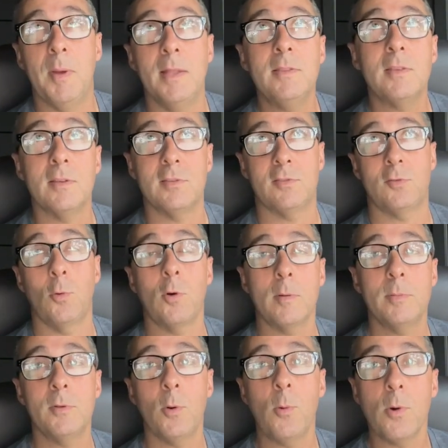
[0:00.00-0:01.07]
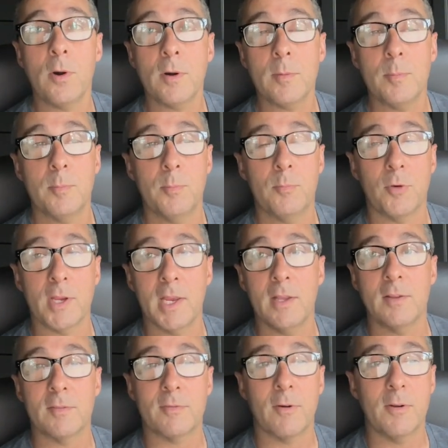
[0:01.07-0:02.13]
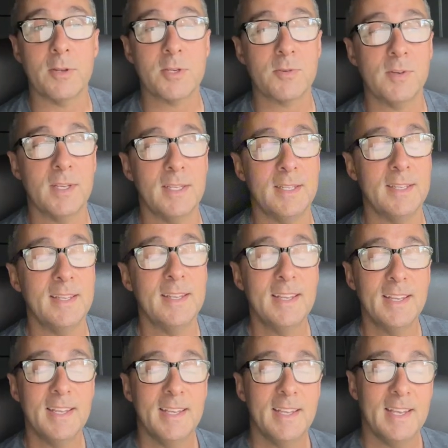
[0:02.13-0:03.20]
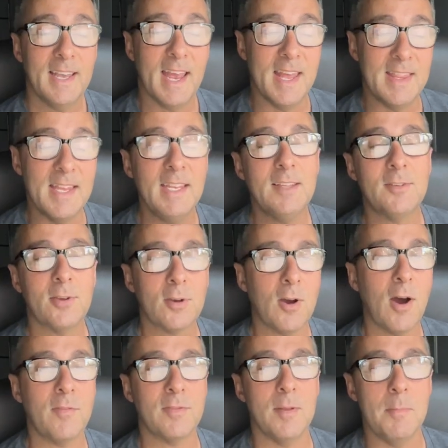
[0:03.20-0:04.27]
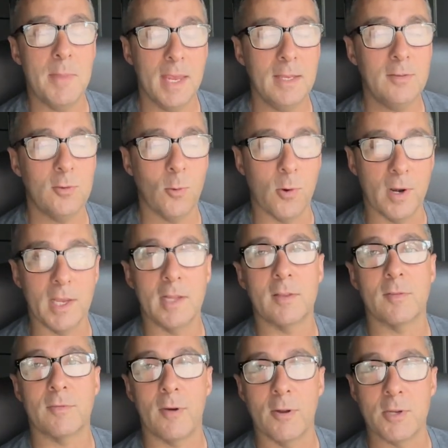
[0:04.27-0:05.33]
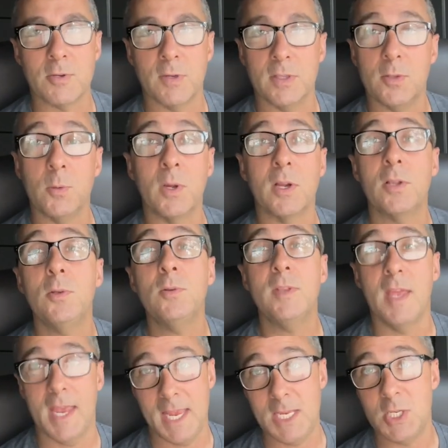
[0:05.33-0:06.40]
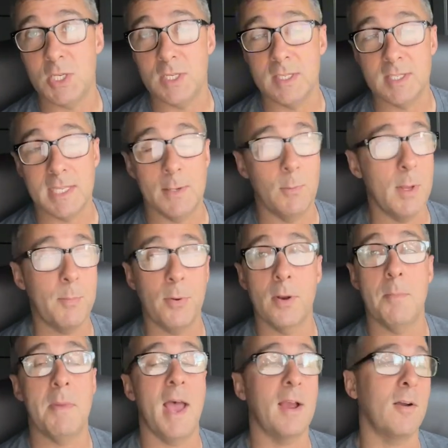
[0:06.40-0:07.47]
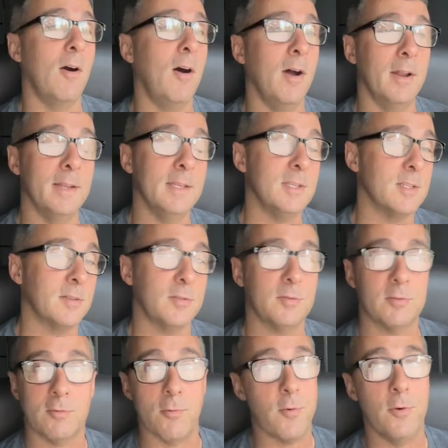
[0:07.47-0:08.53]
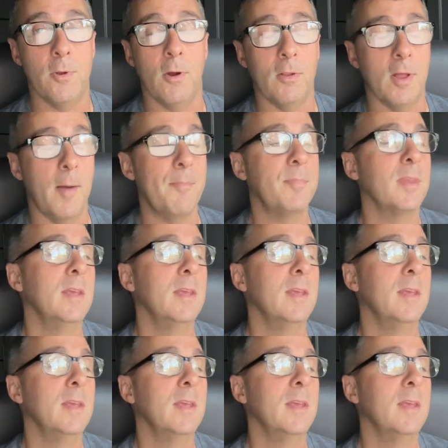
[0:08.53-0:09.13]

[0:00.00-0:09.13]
the storm door, bringing the furniture in, and then he took off the main door to get the furniture in to include the hinges. And when he put them back on, he just screwed it all up.